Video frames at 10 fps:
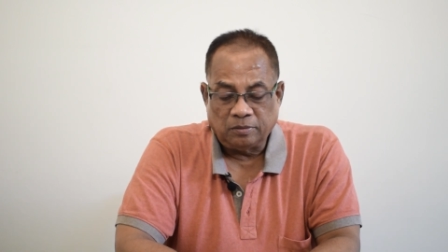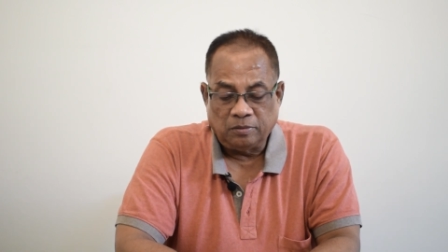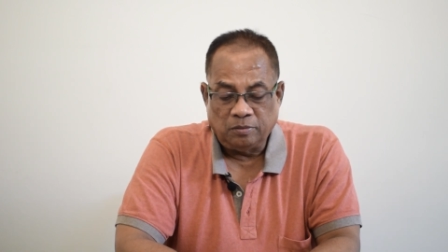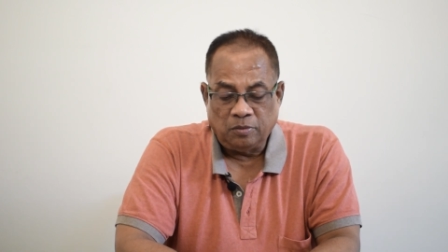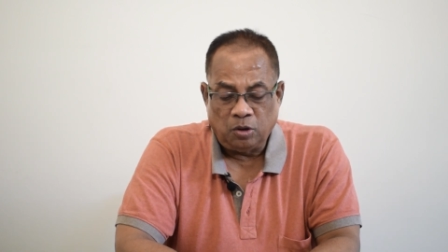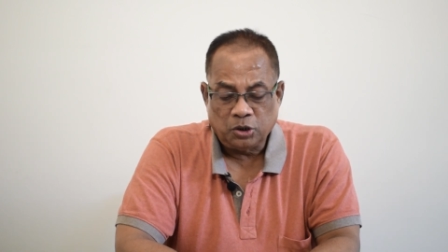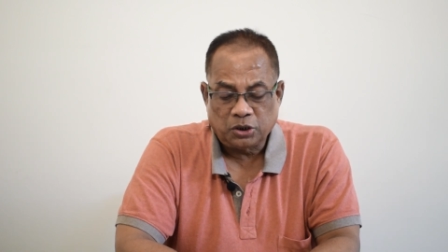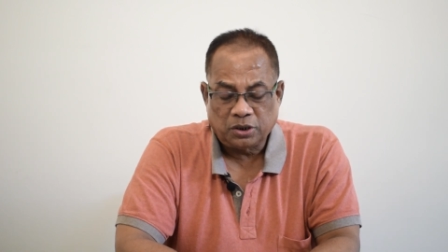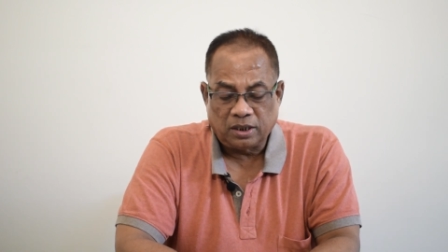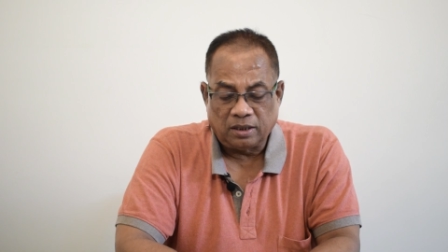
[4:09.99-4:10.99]

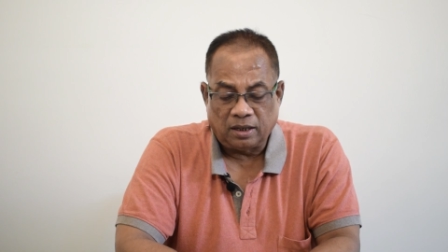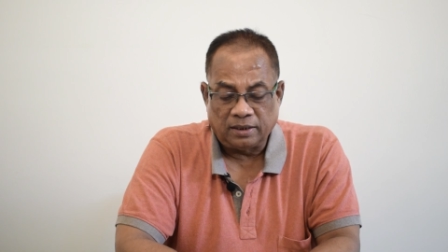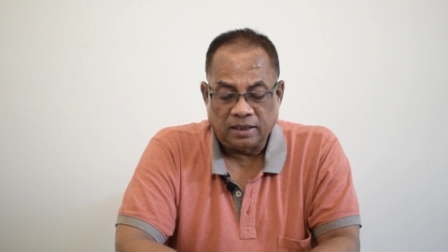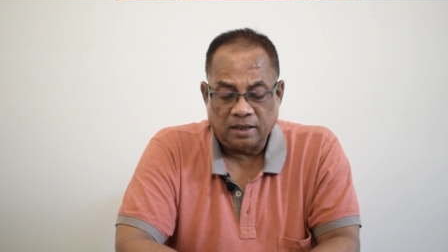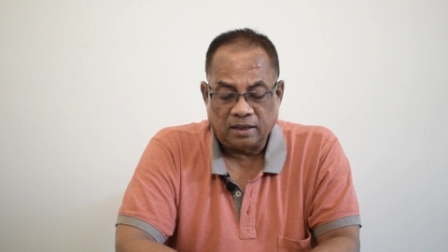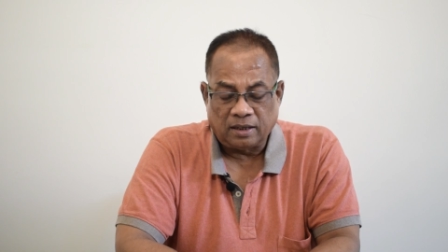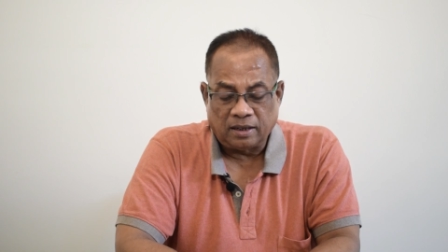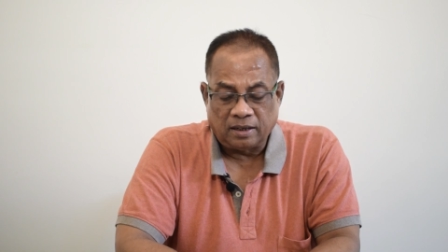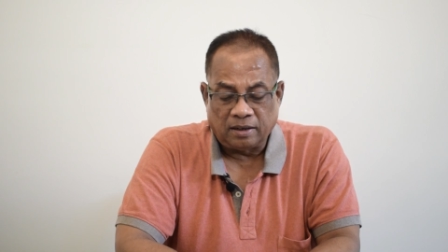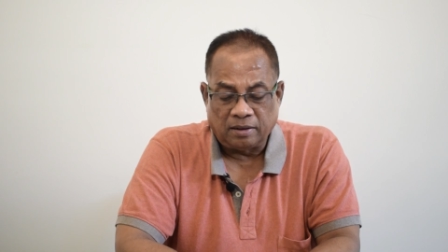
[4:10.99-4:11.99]
most uh, other
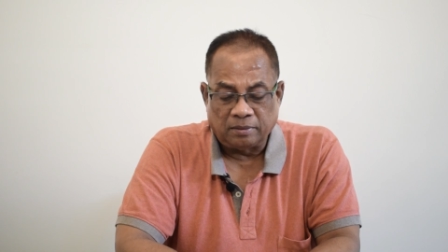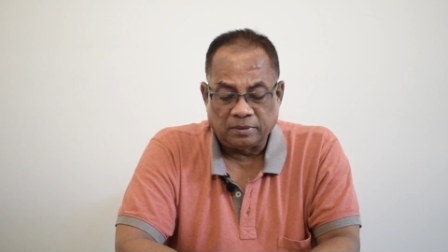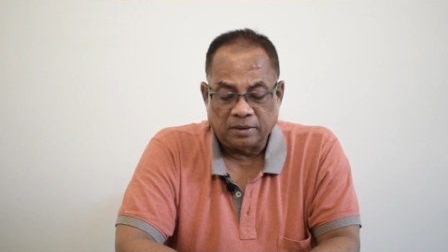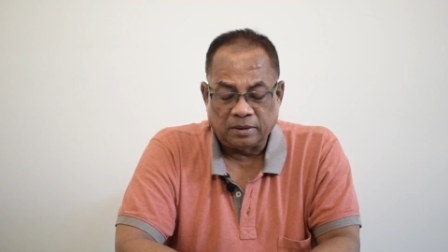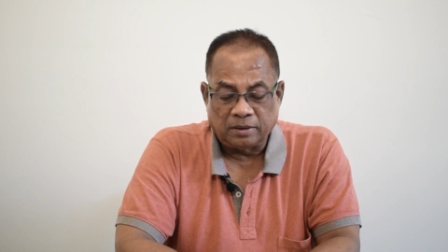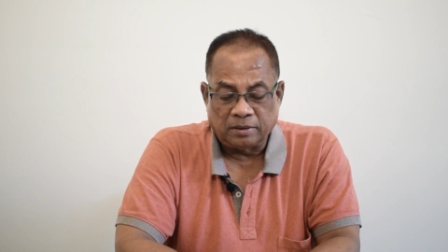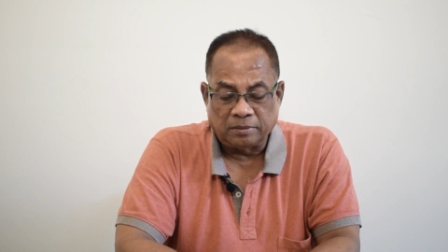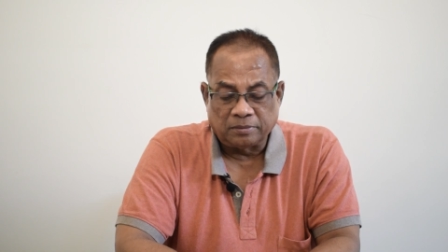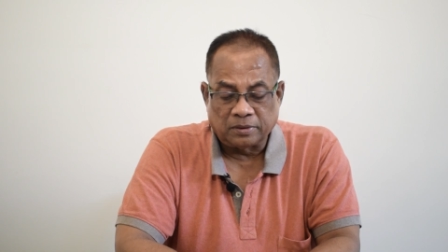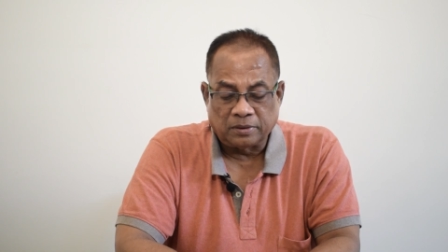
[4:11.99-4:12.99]
uh,
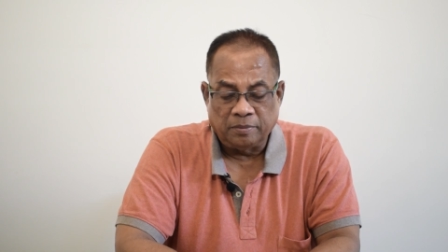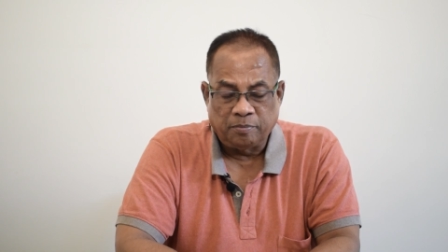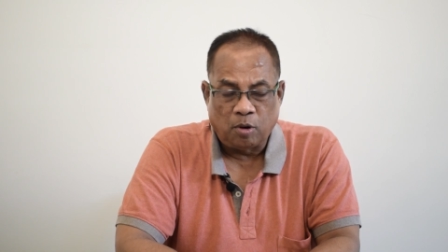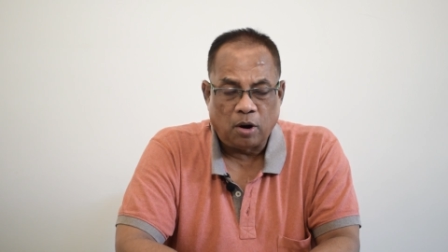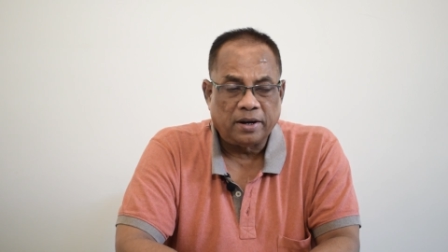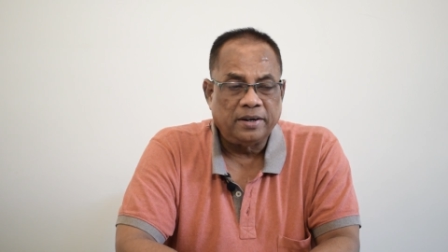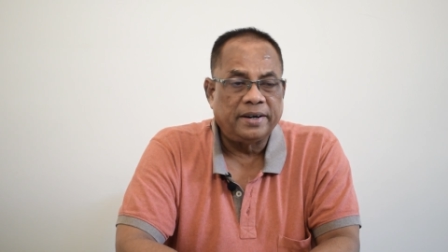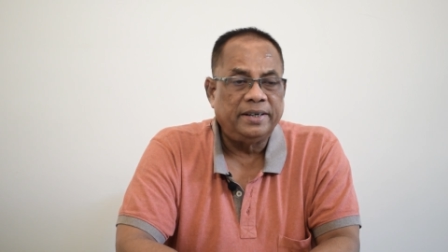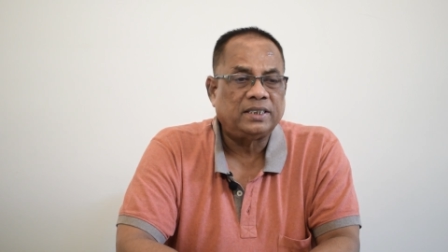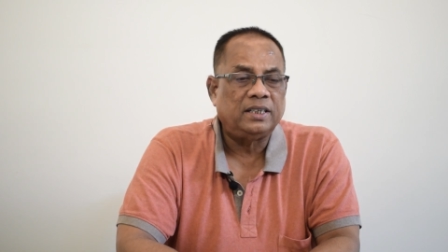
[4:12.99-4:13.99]
uh important
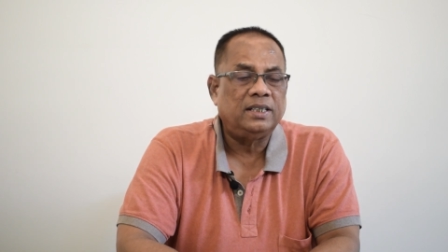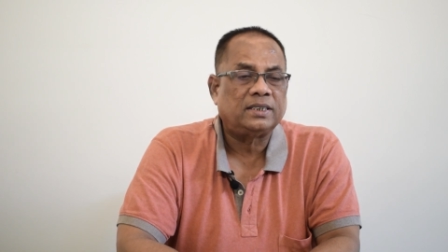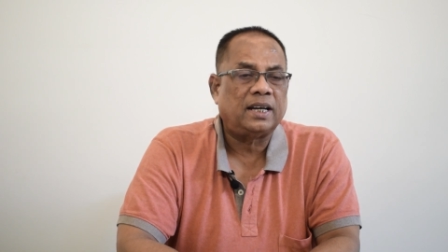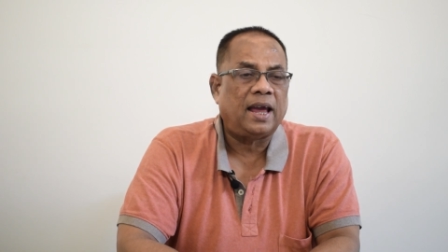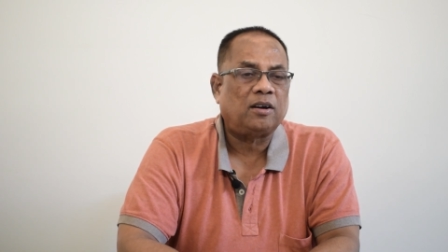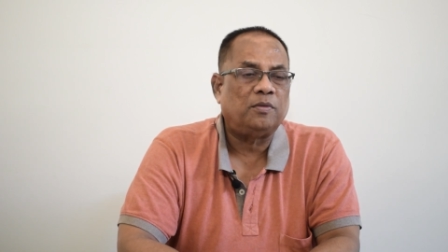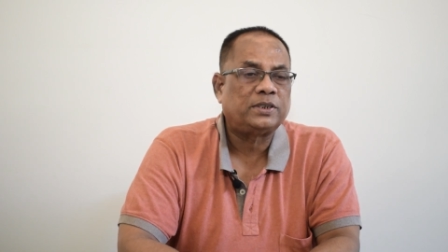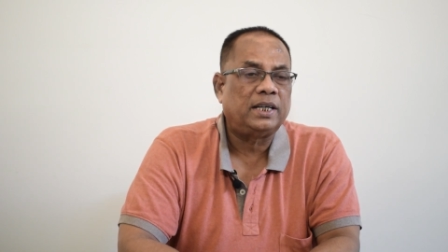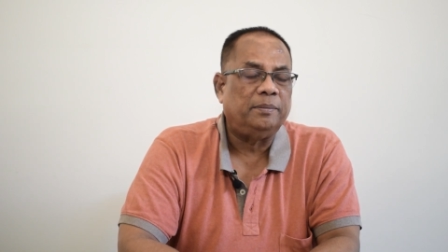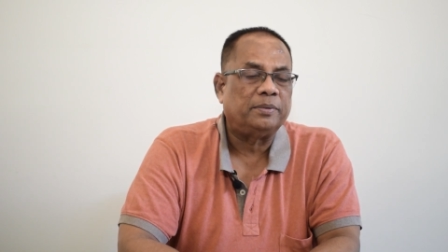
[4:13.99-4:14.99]
reason is lack of
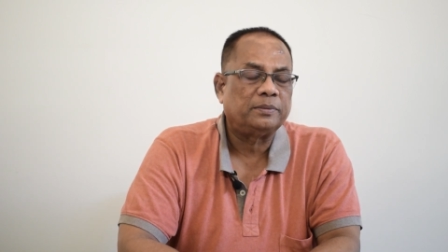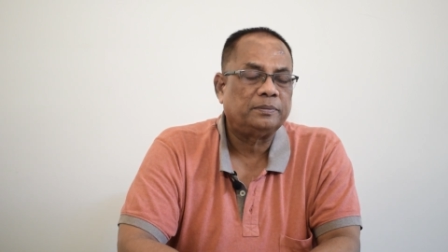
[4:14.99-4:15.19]
sleep.